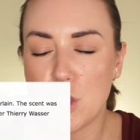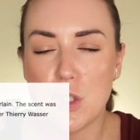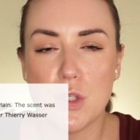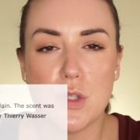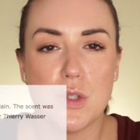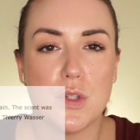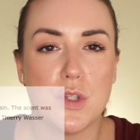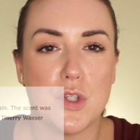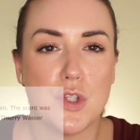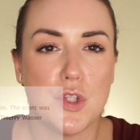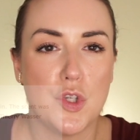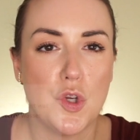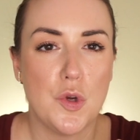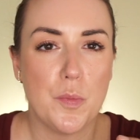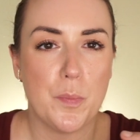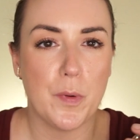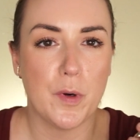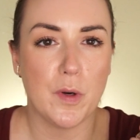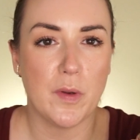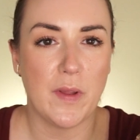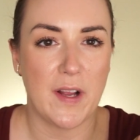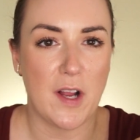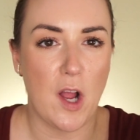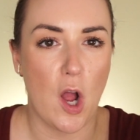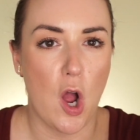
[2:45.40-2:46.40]
super
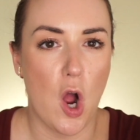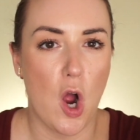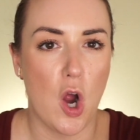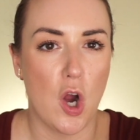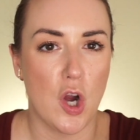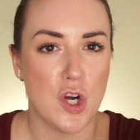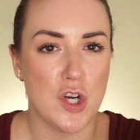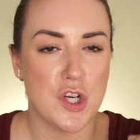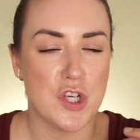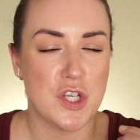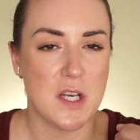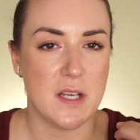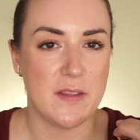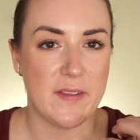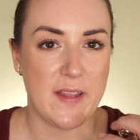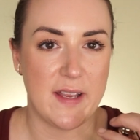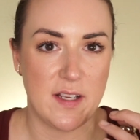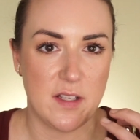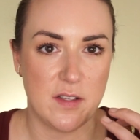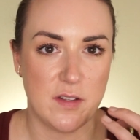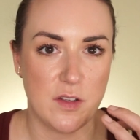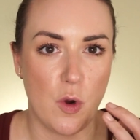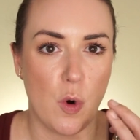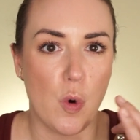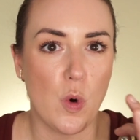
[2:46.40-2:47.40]
like harsh and like
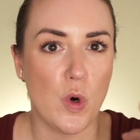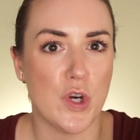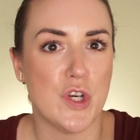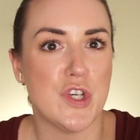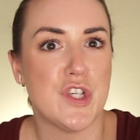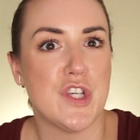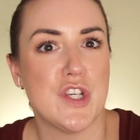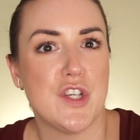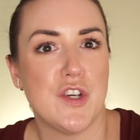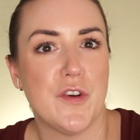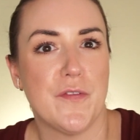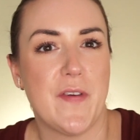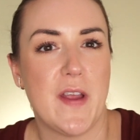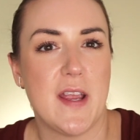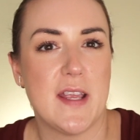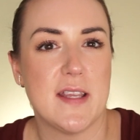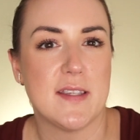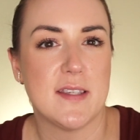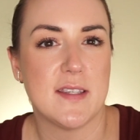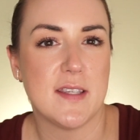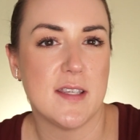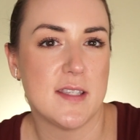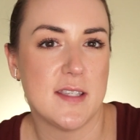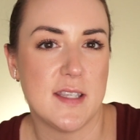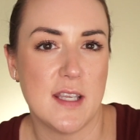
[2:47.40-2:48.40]
orange in your
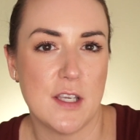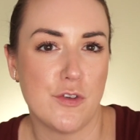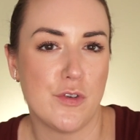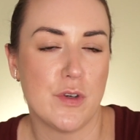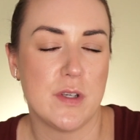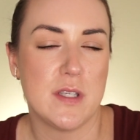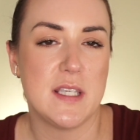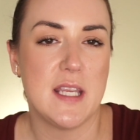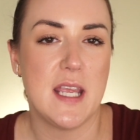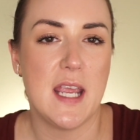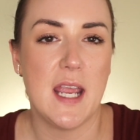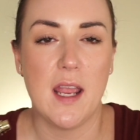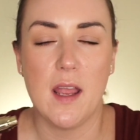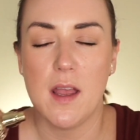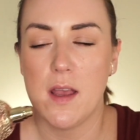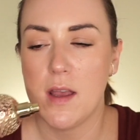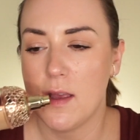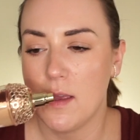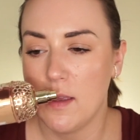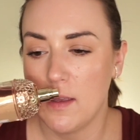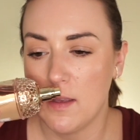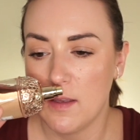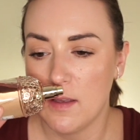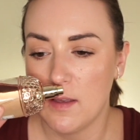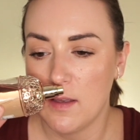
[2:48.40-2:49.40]
face citrusy.
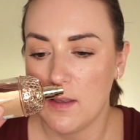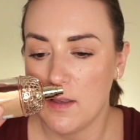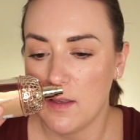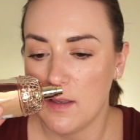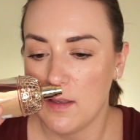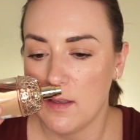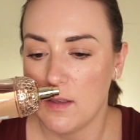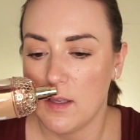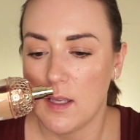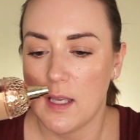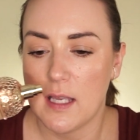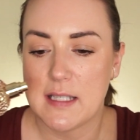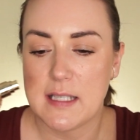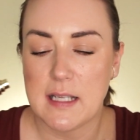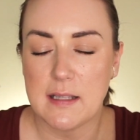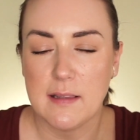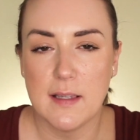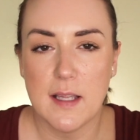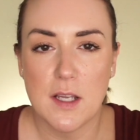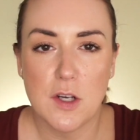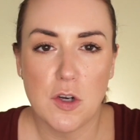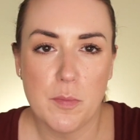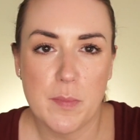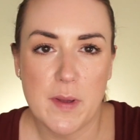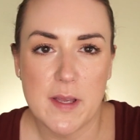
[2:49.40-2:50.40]
It's a
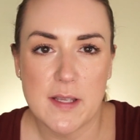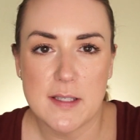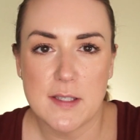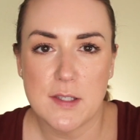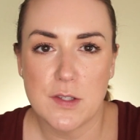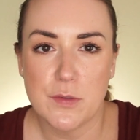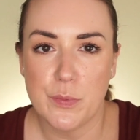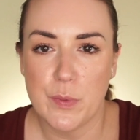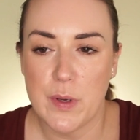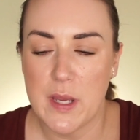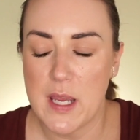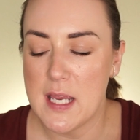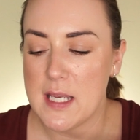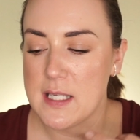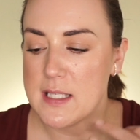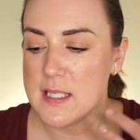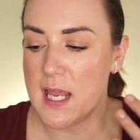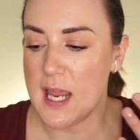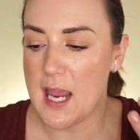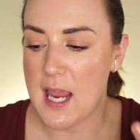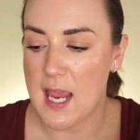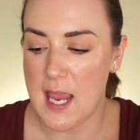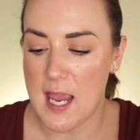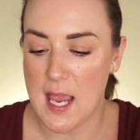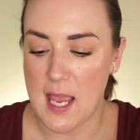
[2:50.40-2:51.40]
little bit sweet,
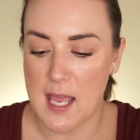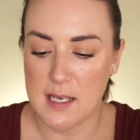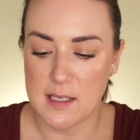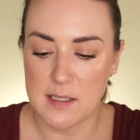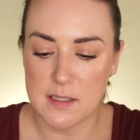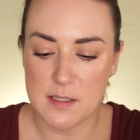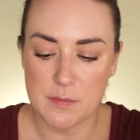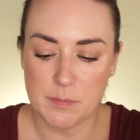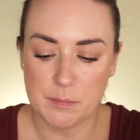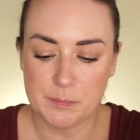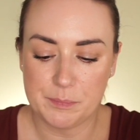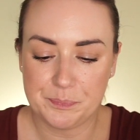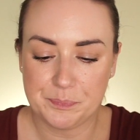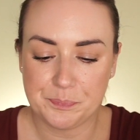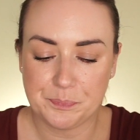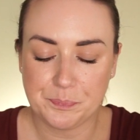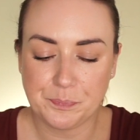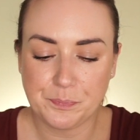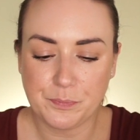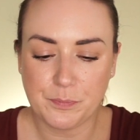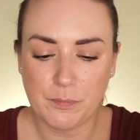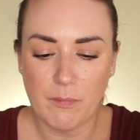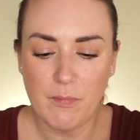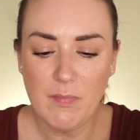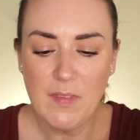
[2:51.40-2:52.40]
and
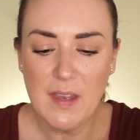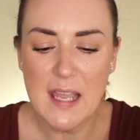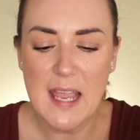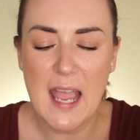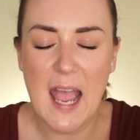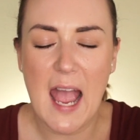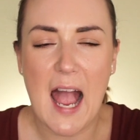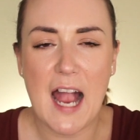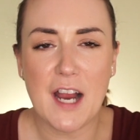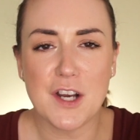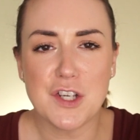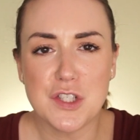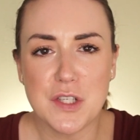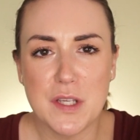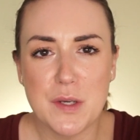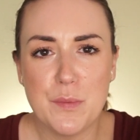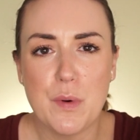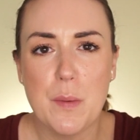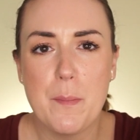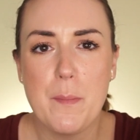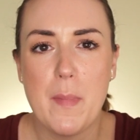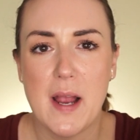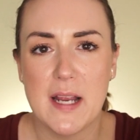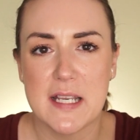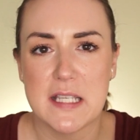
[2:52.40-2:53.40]
it actually
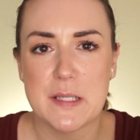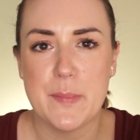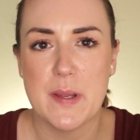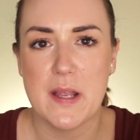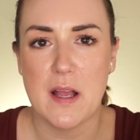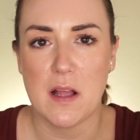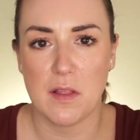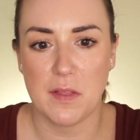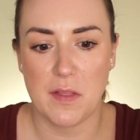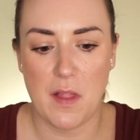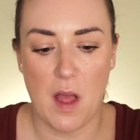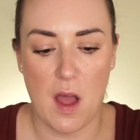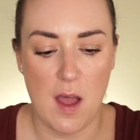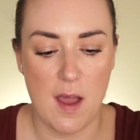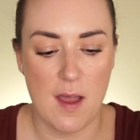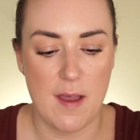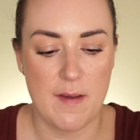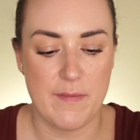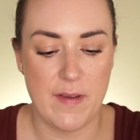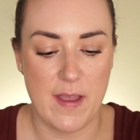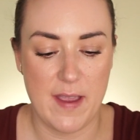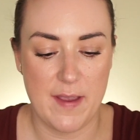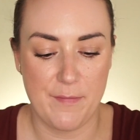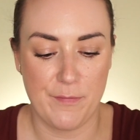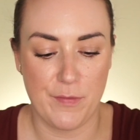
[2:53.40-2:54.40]
reminds me a lot
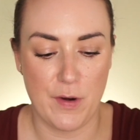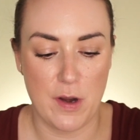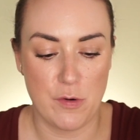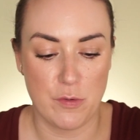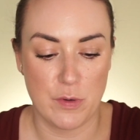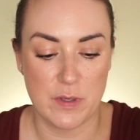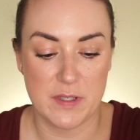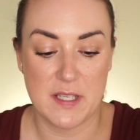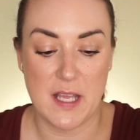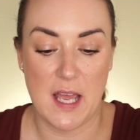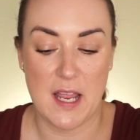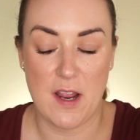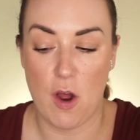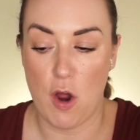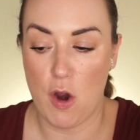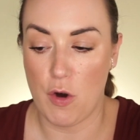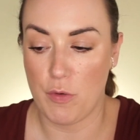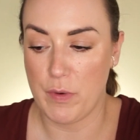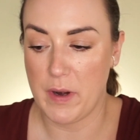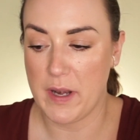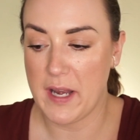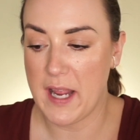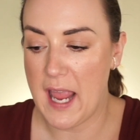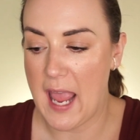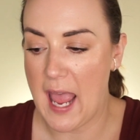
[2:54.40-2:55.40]
of a fragrance I
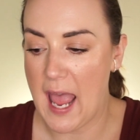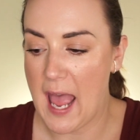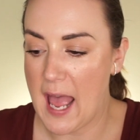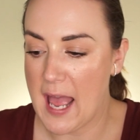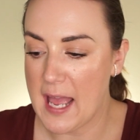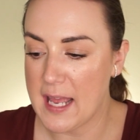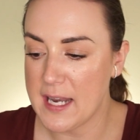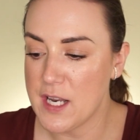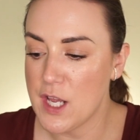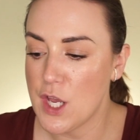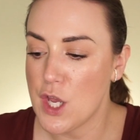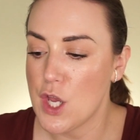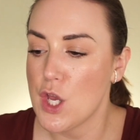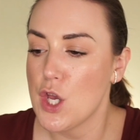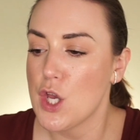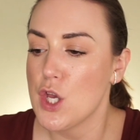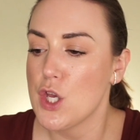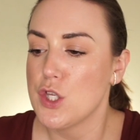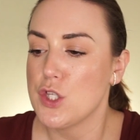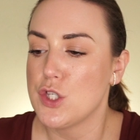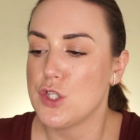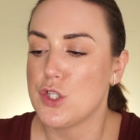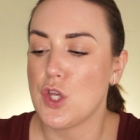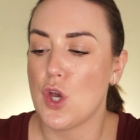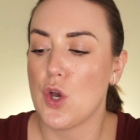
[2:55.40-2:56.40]
already had.
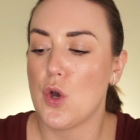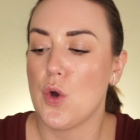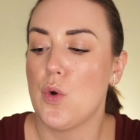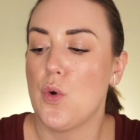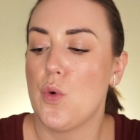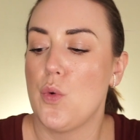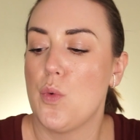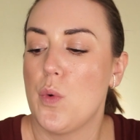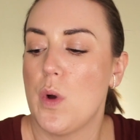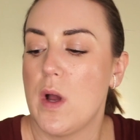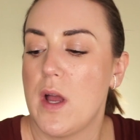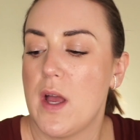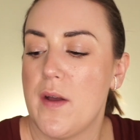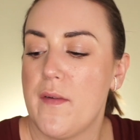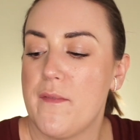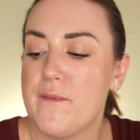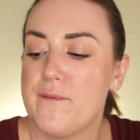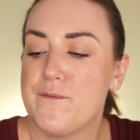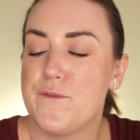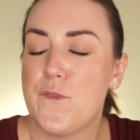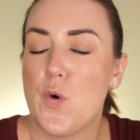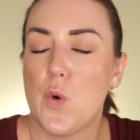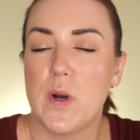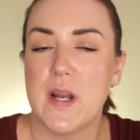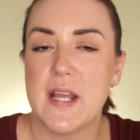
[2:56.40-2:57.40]
So
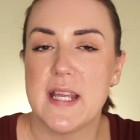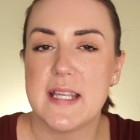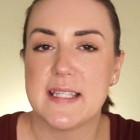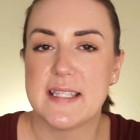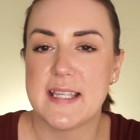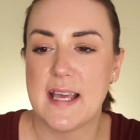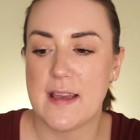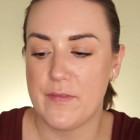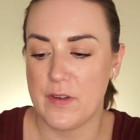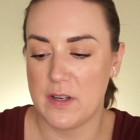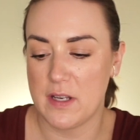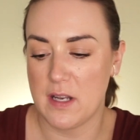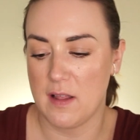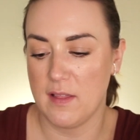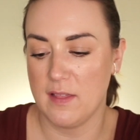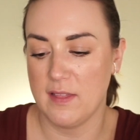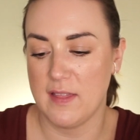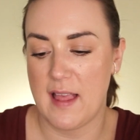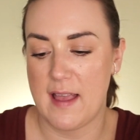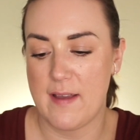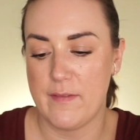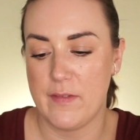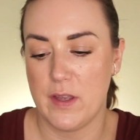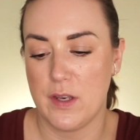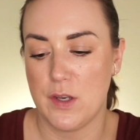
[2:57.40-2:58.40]

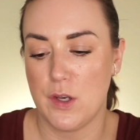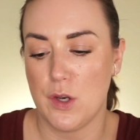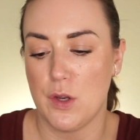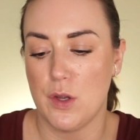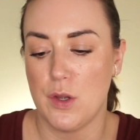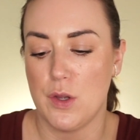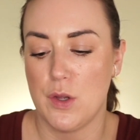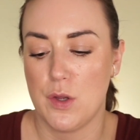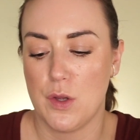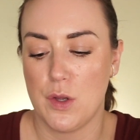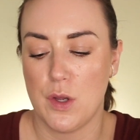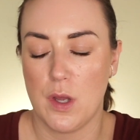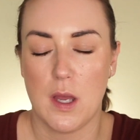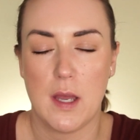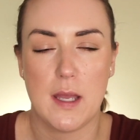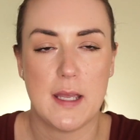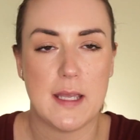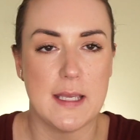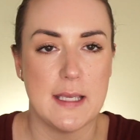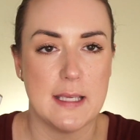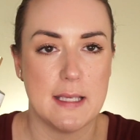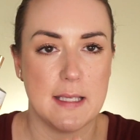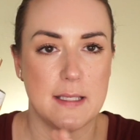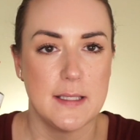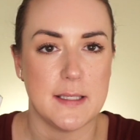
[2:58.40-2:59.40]
4711
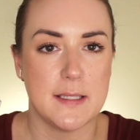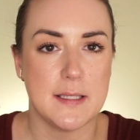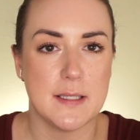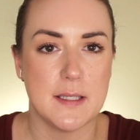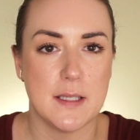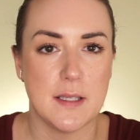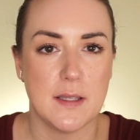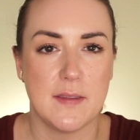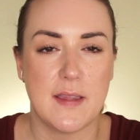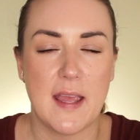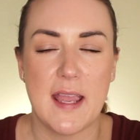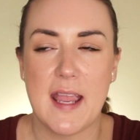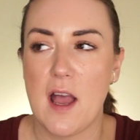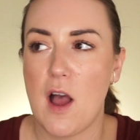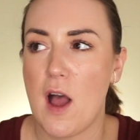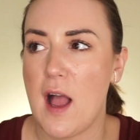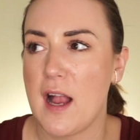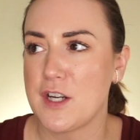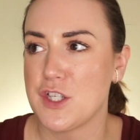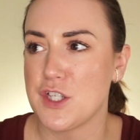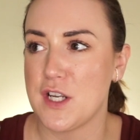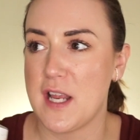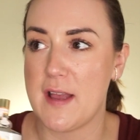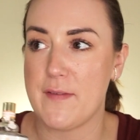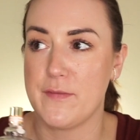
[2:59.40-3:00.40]
is, they
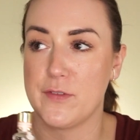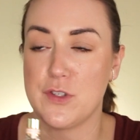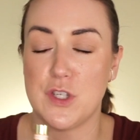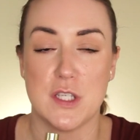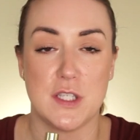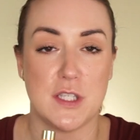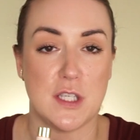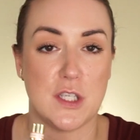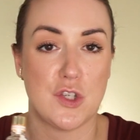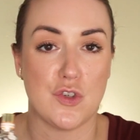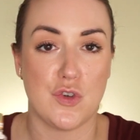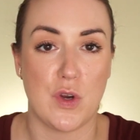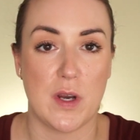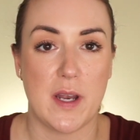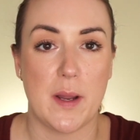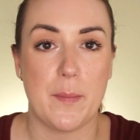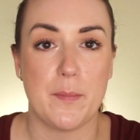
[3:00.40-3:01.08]
actually have just a straight up